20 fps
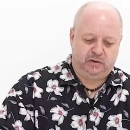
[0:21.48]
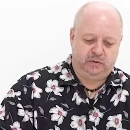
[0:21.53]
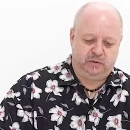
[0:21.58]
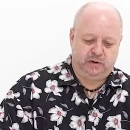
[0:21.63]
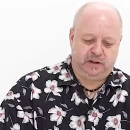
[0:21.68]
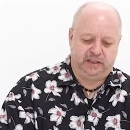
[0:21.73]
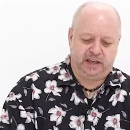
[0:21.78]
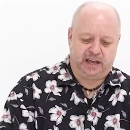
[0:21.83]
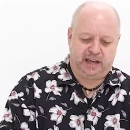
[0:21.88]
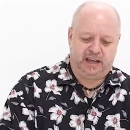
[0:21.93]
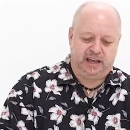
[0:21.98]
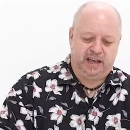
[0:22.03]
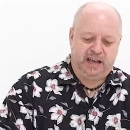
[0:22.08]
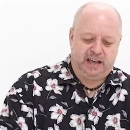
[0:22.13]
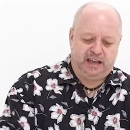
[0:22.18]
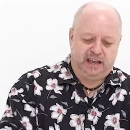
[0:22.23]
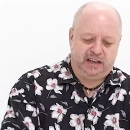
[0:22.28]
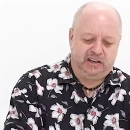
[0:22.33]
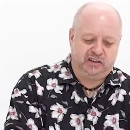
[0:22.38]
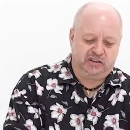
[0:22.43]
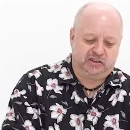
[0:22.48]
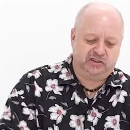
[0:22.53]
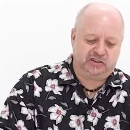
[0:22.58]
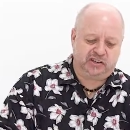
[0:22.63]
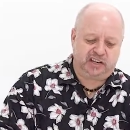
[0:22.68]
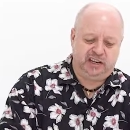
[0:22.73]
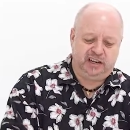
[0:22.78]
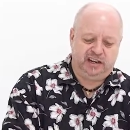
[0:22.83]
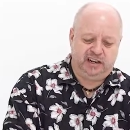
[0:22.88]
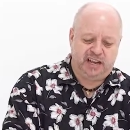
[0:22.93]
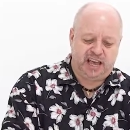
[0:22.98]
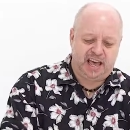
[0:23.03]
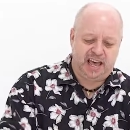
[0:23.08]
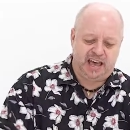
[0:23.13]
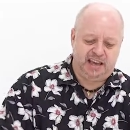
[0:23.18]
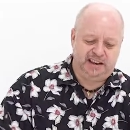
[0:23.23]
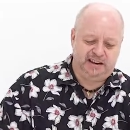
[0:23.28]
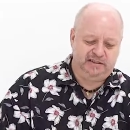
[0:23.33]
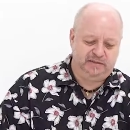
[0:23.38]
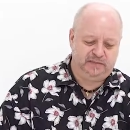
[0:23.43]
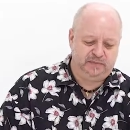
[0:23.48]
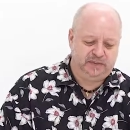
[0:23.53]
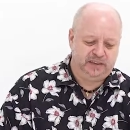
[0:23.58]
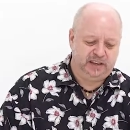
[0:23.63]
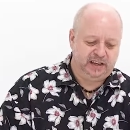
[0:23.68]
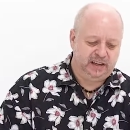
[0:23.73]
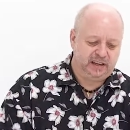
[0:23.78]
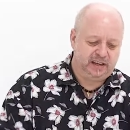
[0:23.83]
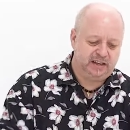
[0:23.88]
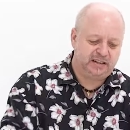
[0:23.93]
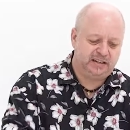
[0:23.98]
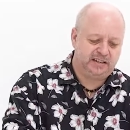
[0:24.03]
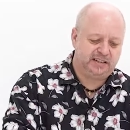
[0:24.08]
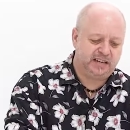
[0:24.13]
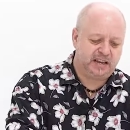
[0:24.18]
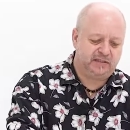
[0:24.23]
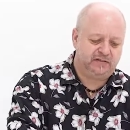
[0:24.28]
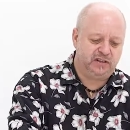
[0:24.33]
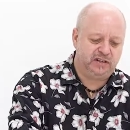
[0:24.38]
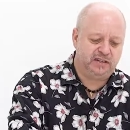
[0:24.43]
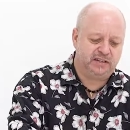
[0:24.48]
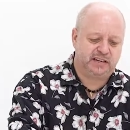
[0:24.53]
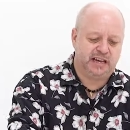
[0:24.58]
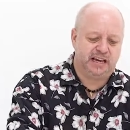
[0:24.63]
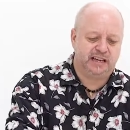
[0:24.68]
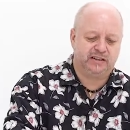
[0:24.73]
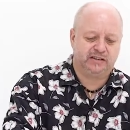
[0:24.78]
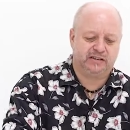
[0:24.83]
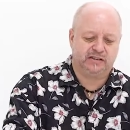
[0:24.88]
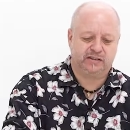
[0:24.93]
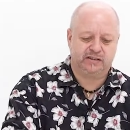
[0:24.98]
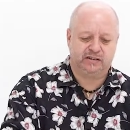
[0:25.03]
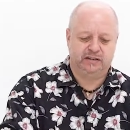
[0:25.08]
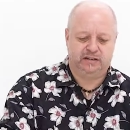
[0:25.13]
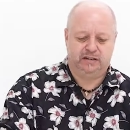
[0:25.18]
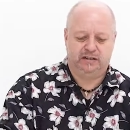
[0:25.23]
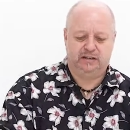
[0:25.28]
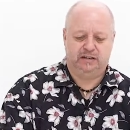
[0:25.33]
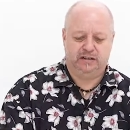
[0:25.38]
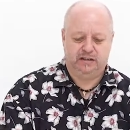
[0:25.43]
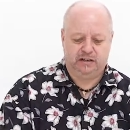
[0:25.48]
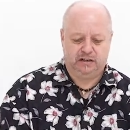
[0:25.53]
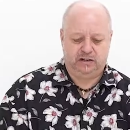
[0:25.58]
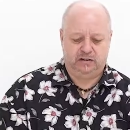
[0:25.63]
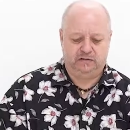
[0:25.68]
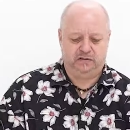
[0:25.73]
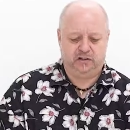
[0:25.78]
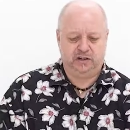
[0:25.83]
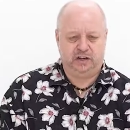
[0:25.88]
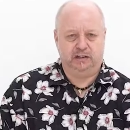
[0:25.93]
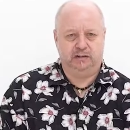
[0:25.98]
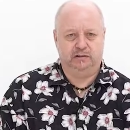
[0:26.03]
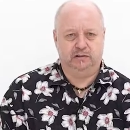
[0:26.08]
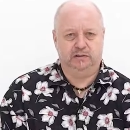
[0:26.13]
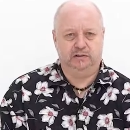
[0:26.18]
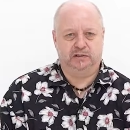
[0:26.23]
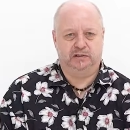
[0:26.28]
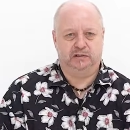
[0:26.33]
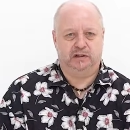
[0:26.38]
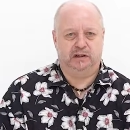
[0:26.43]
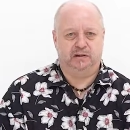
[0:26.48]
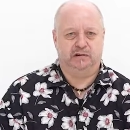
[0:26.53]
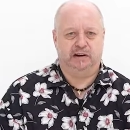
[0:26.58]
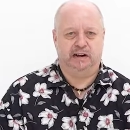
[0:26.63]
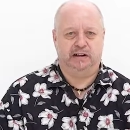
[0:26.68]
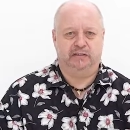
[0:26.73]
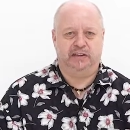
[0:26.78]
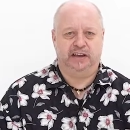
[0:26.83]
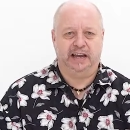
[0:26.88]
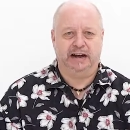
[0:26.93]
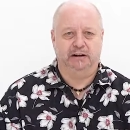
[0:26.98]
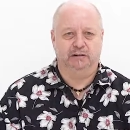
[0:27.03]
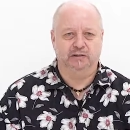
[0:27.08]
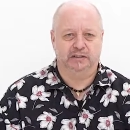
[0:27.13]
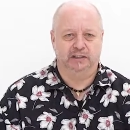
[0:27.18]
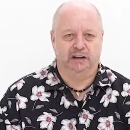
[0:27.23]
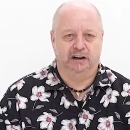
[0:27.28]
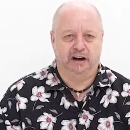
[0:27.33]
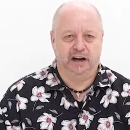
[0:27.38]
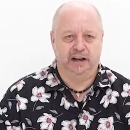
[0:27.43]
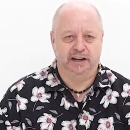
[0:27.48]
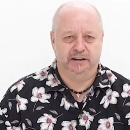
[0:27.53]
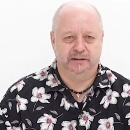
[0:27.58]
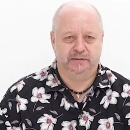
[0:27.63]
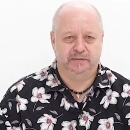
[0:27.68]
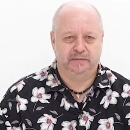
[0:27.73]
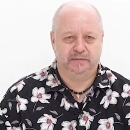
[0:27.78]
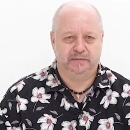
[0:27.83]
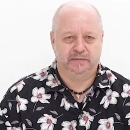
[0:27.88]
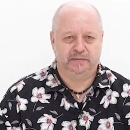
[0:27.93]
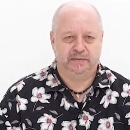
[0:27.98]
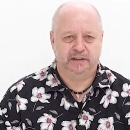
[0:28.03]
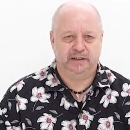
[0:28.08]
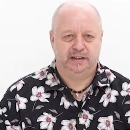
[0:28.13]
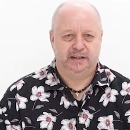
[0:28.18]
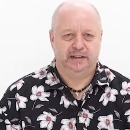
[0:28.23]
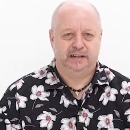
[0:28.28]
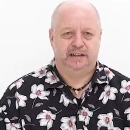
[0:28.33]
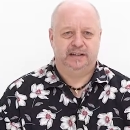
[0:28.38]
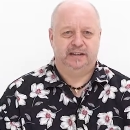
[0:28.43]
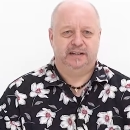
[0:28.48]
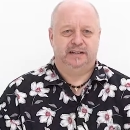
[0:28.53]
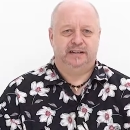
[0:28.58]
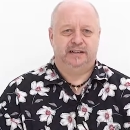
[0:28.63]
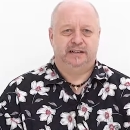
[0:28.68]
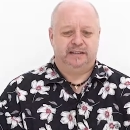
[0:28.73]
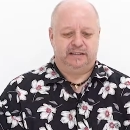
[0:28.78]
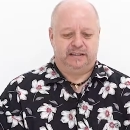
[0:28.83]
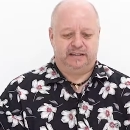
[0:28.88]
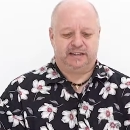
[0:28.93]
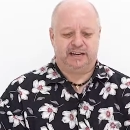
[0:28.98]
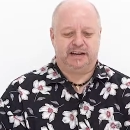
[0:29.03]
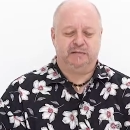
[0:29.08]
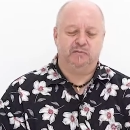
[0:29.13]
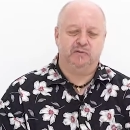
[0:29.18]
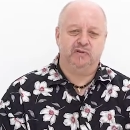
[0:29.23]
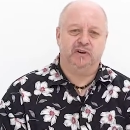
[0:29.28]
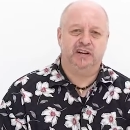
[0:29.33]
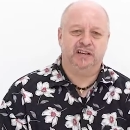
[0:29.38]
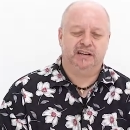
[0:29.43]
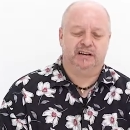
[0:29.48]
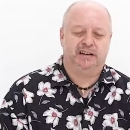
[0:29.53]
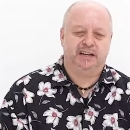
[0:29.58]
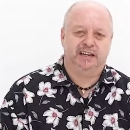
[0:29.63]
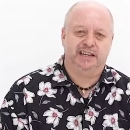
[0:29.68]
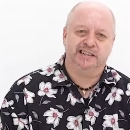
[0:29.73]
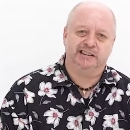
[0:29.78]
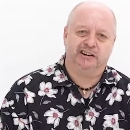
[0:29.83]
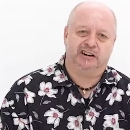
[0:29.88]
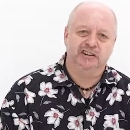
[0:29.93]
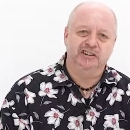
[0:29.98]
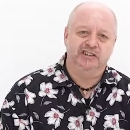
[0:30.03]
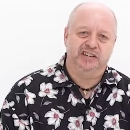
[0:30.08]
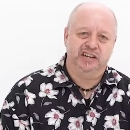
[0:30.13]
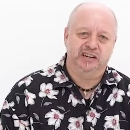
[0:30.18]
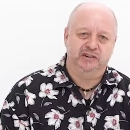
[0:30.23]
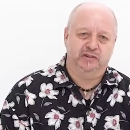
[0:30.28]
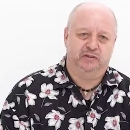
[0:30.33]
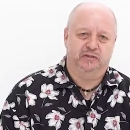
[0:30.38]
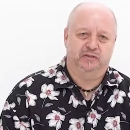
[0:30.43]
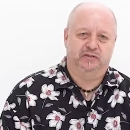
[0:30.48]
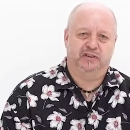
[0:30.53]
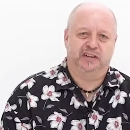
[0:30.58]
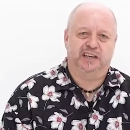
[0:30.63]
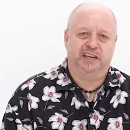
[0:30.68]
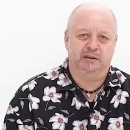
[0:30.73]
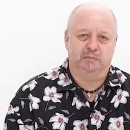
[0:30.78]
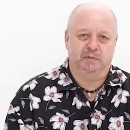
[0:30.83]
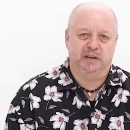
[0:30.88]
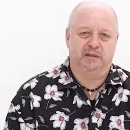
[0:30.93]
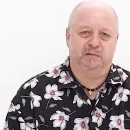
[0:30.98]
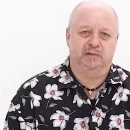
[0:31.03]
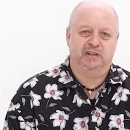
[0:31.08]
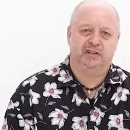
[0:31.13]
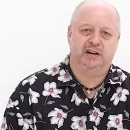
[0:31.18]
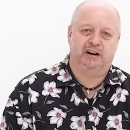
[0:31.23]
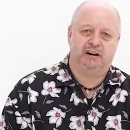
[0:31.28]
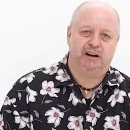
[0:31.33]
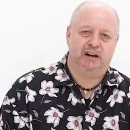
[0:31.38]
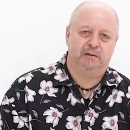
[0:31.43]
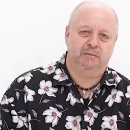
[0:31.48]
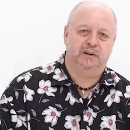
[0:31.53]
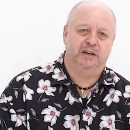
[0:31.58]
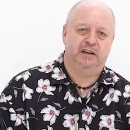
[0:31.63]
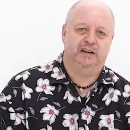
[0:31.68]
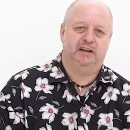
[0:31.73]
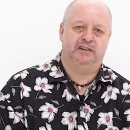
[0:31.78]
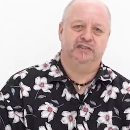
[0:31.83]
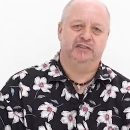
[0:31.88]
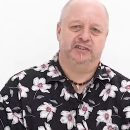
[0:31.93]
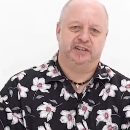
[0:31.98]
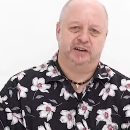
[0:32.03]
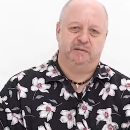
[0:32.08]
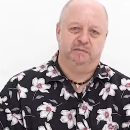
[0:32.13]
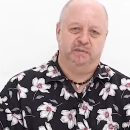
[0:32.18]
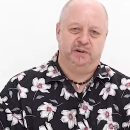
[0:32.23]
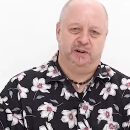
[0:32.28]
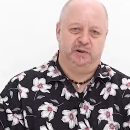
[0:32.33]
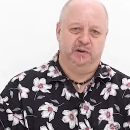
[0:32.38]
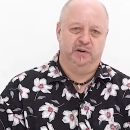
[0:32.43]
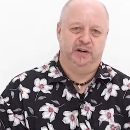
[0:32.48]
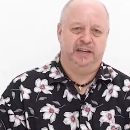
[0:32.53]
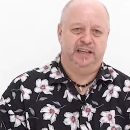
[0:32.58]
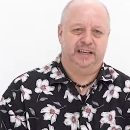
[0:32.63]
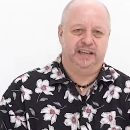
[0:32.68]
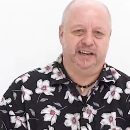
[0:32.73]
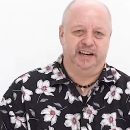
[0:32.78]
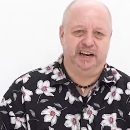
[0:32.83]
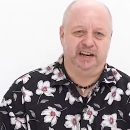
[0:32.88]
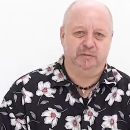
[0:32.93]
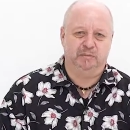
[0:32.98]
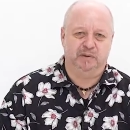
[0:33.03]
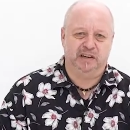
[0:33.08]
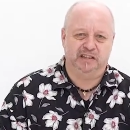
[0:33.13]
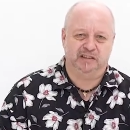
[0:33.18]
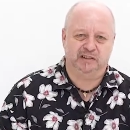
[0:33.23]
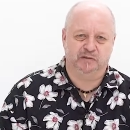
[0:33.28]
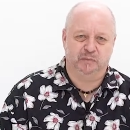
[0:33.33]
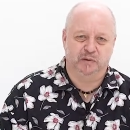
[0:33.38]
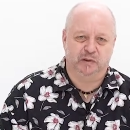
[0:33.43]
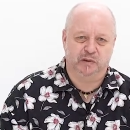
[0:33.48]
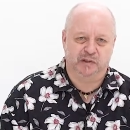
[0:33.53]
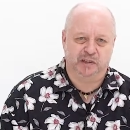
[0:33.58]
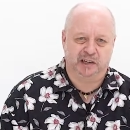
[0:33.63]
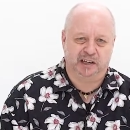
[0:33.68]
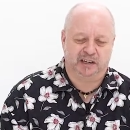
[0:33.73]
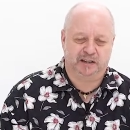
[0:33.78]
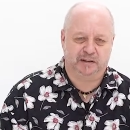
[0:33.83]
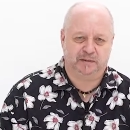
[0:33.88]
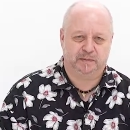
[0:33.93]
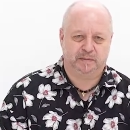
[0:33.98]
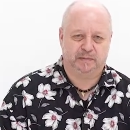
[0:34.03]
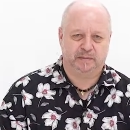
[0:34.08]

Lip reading: with a skin head and 7 sets of jingles around the outside. The tambourine is ideal for keeping time and tempo in any piece of music.